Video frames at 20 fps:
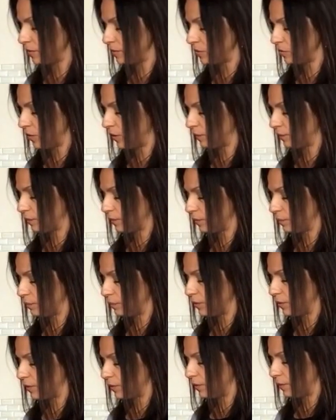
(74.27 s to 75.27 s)
So I'm going to
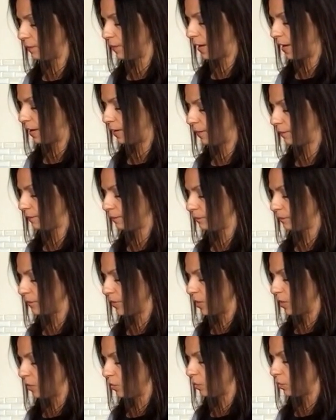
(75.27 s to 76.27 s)
put about
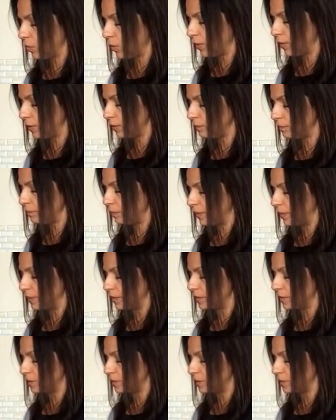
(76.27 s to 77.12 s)
1 big